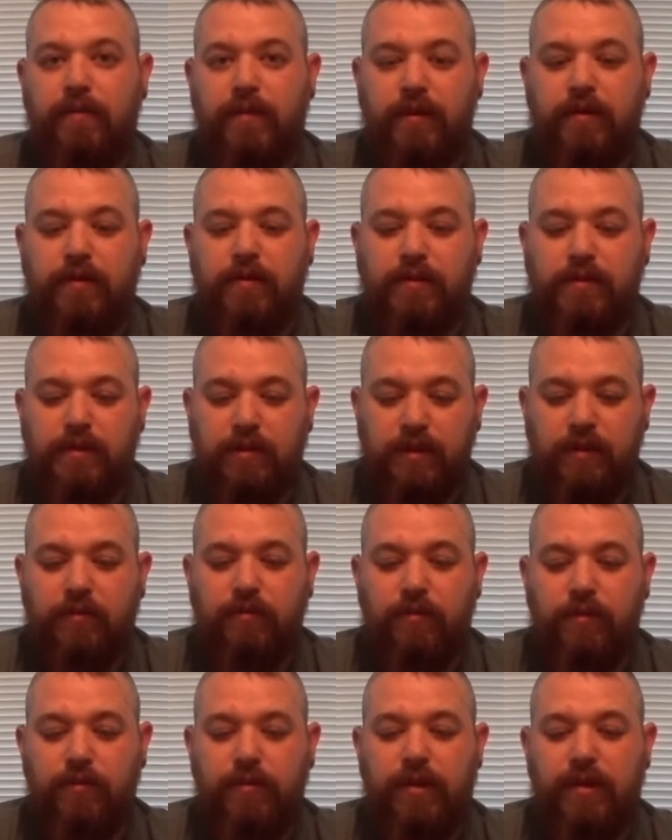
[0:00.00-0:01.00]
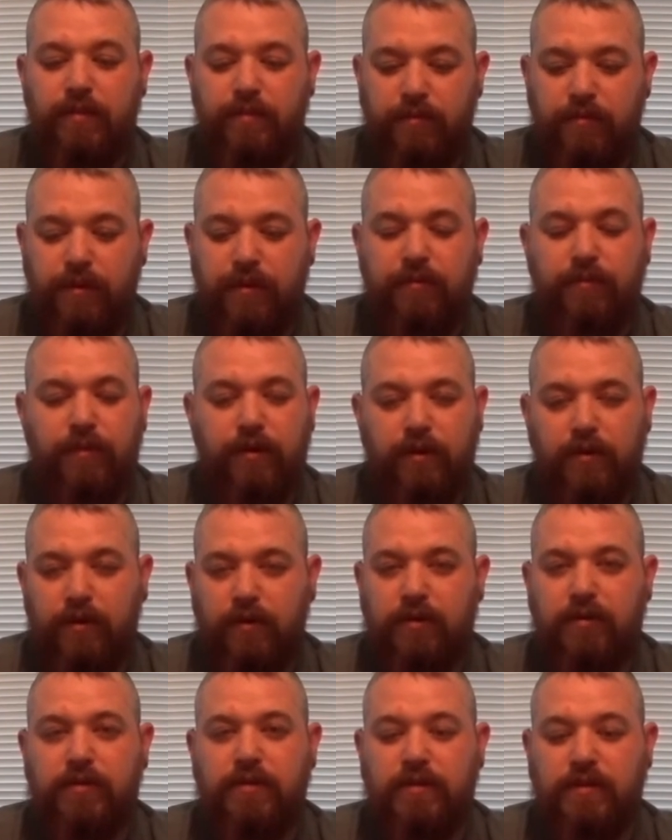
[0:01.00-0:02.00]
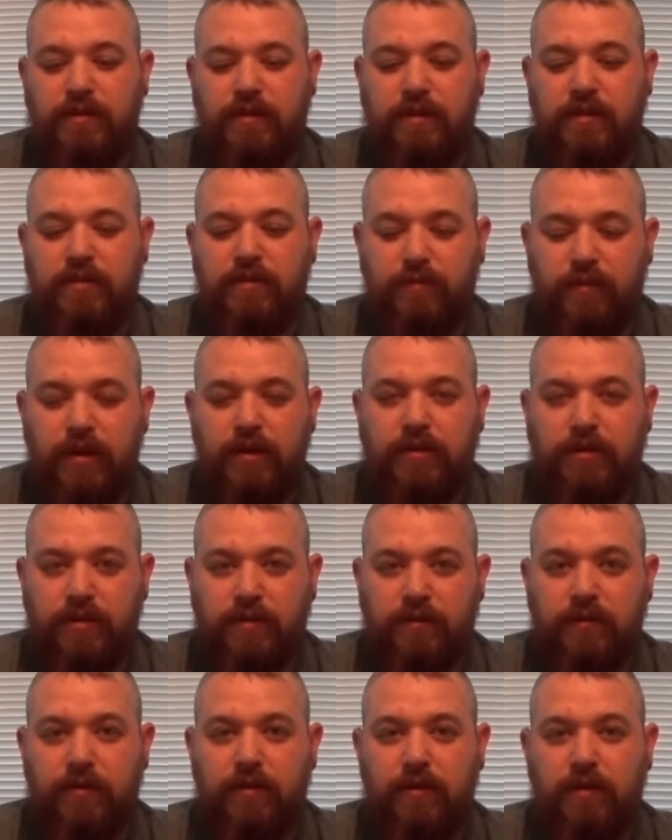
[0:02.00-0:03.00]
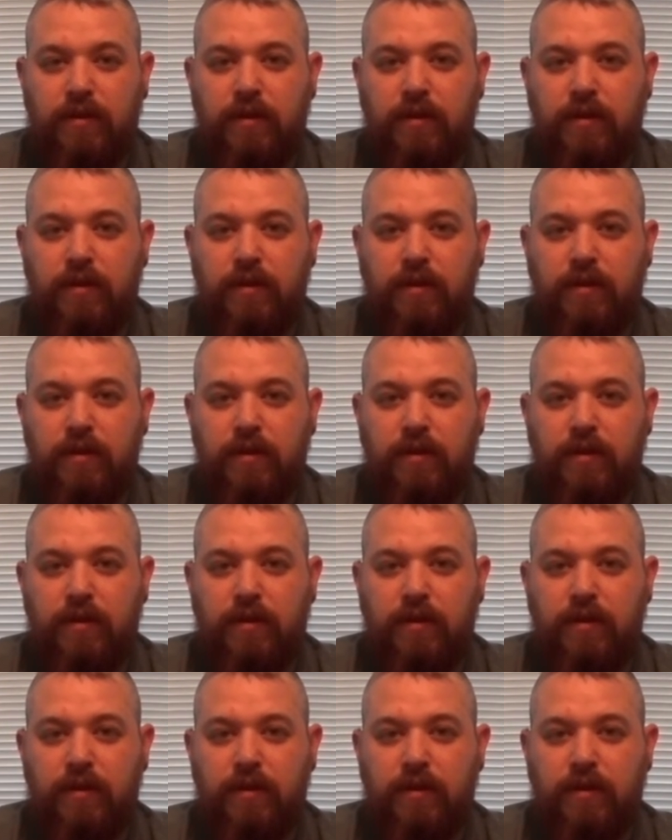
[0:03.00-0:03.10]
because there will be a point, regardless of the situation,